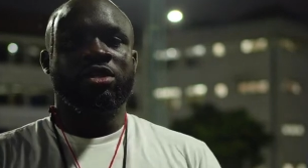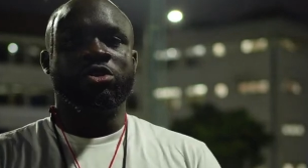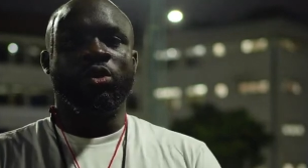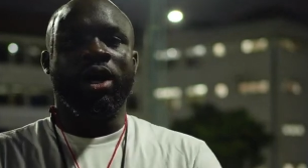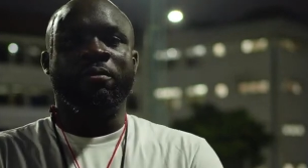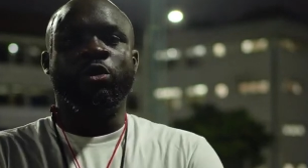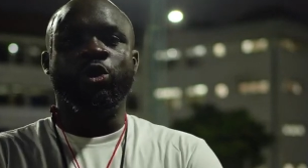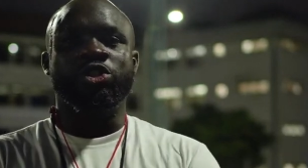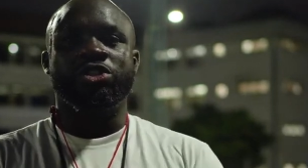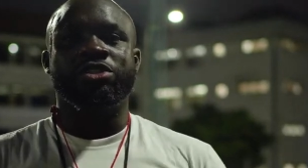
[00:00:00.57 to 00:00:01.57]
So I'm
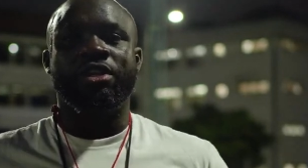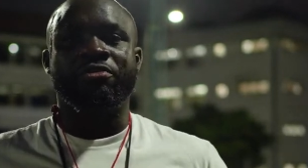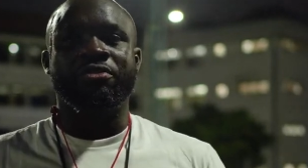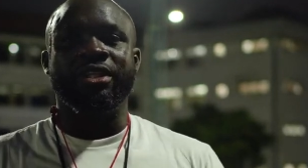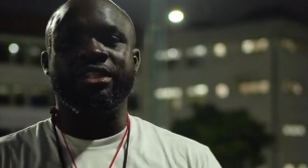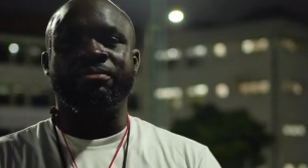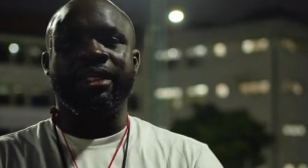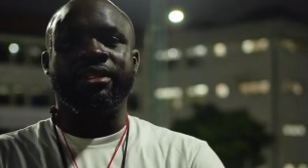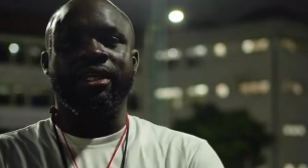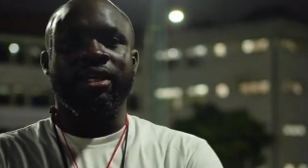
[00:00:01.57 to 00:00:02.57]
Coach Jeffrey
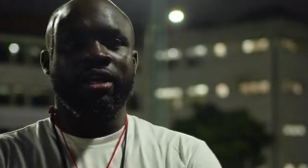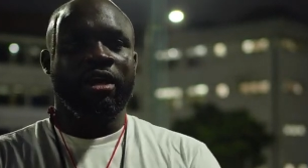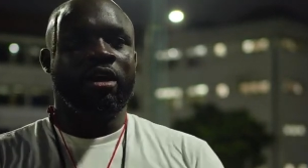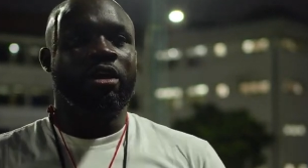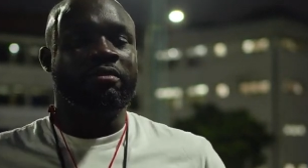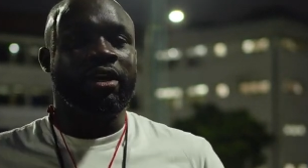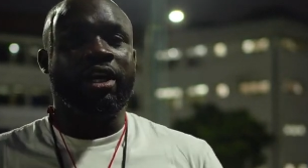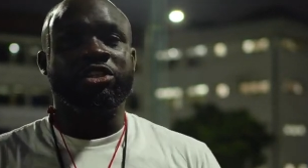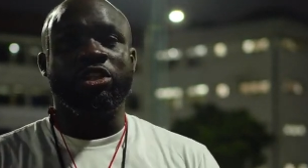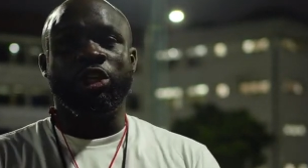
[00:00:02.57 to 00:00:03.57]
Jimake of the
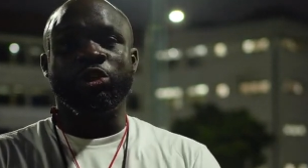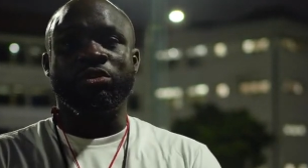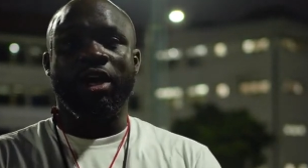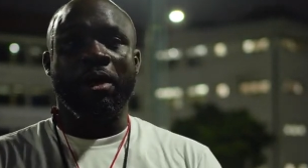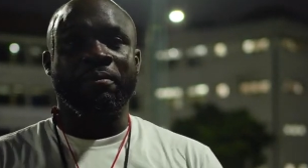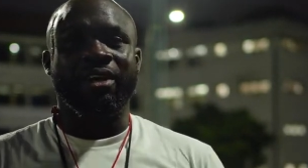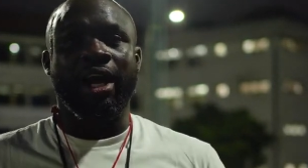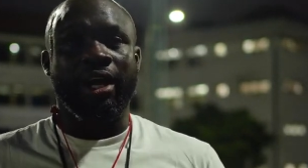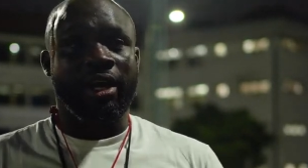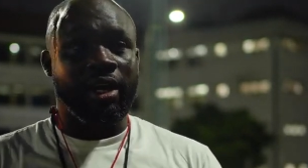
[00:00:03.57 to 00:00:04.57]
National Youth Camp
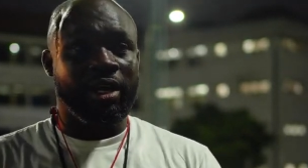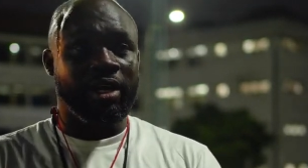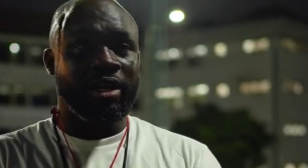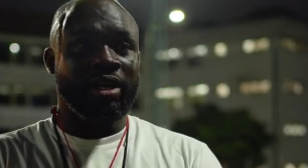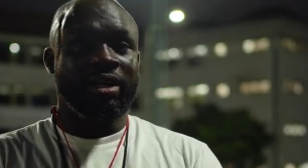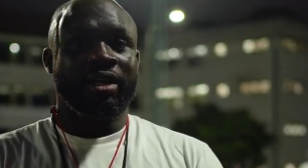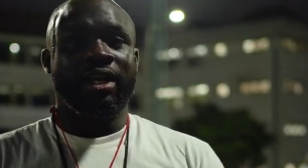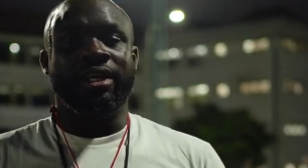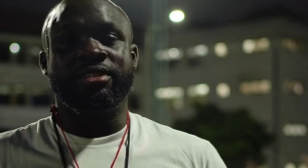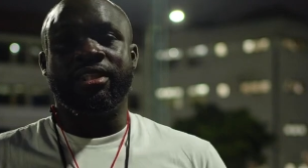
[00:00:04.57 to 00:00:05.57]
Ghana.
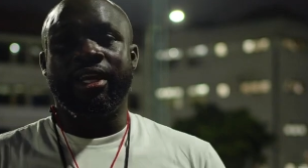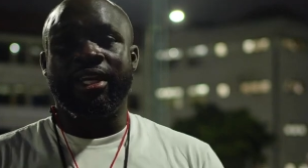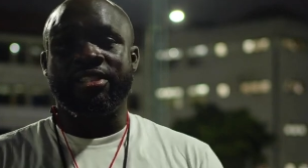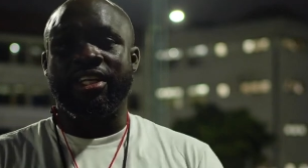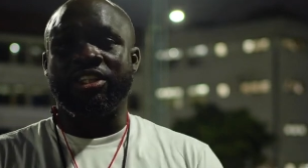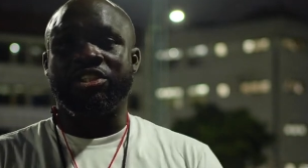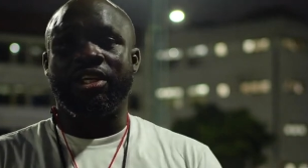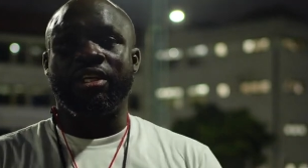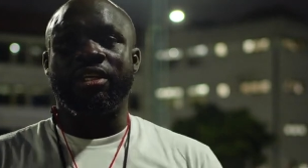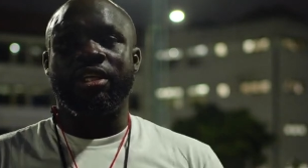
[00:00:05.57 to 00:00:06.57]
And today's
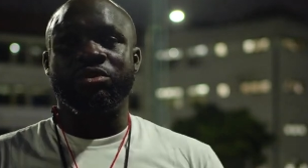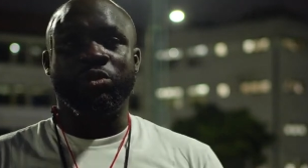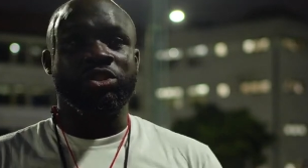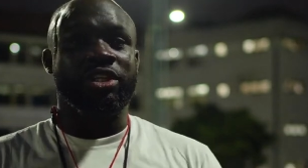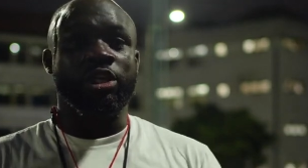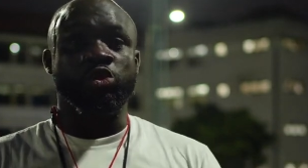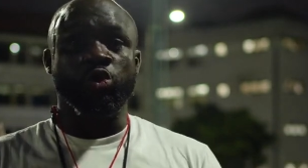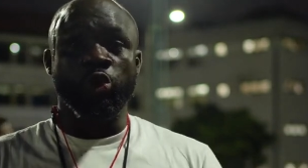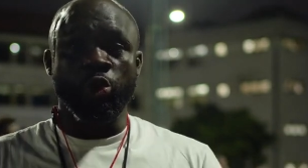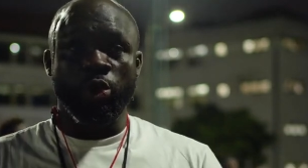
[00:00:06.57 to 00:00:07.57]
session, it was day
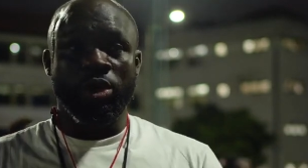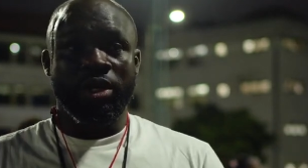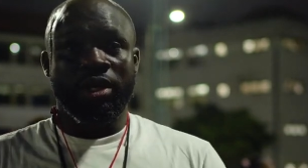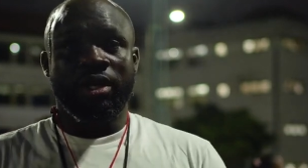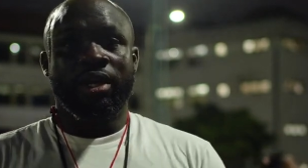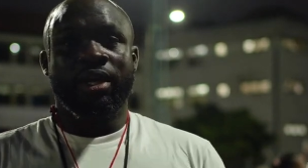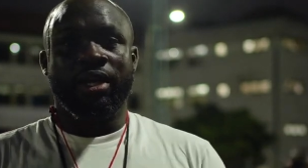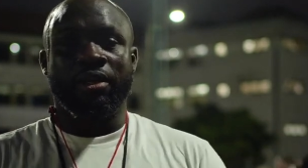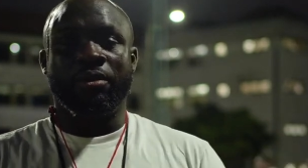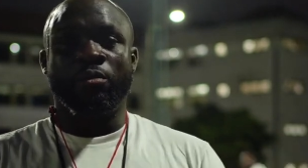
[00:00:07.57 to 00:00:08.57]
two.
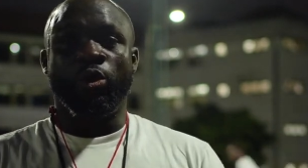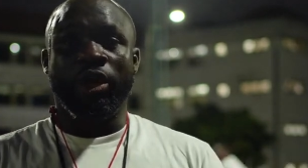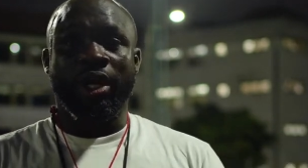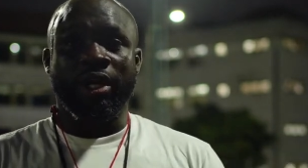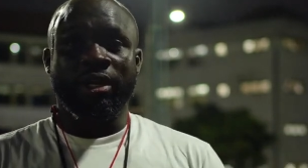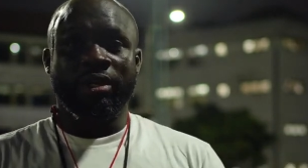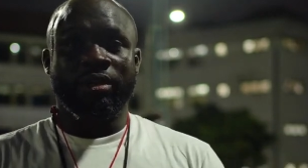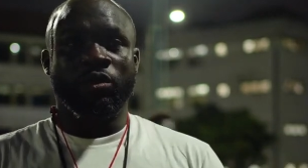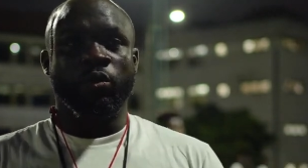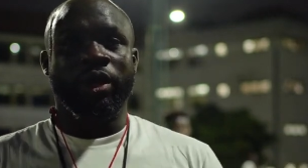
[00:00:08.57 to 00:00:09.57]
In the morning,
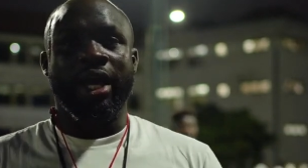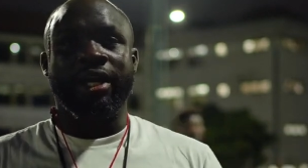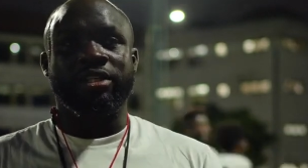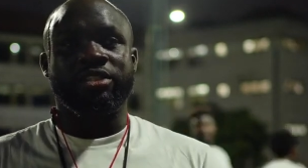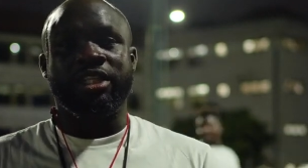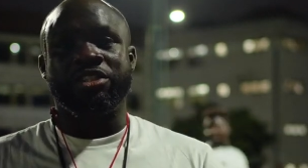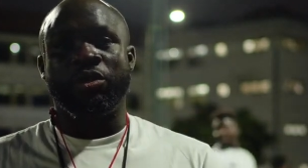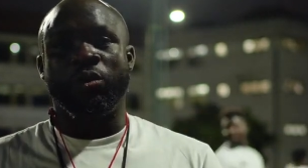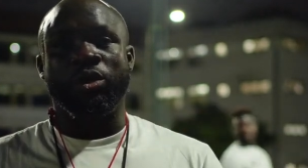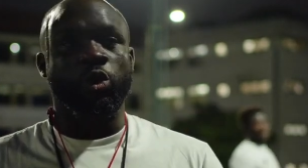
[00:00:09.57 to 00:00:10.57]
we had a
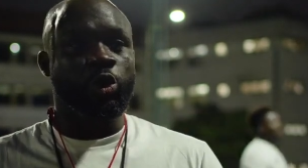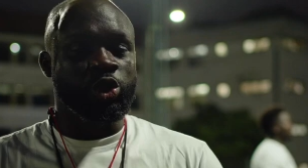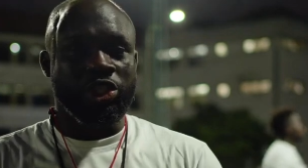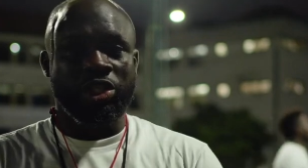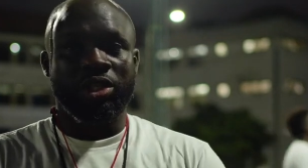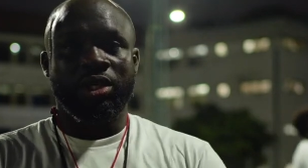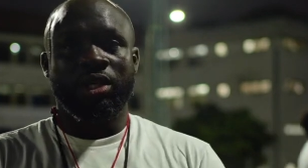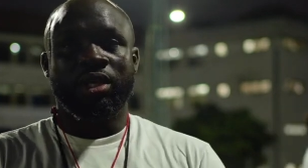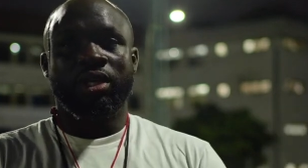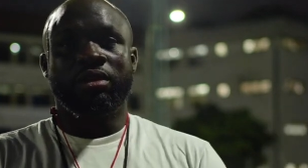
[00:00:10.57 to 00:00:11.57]
session with Coach
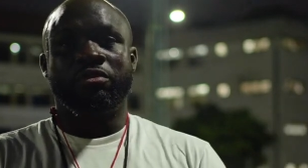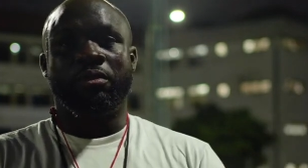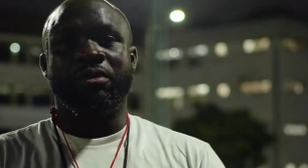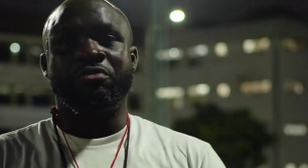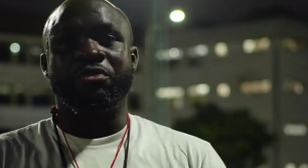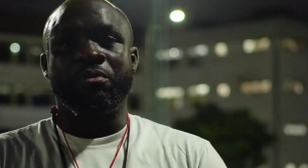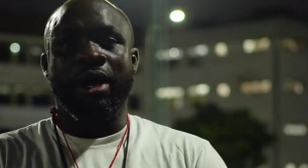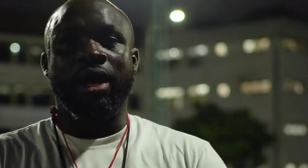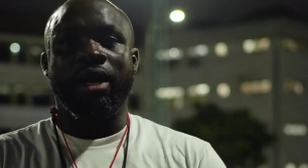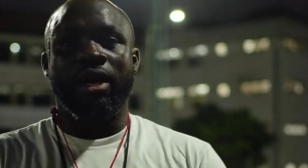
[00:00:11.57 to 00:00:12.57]
from the
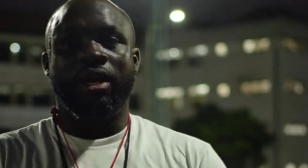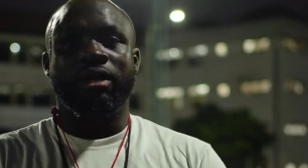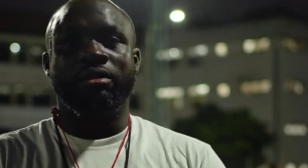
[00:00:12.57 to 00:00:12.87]
FIBA.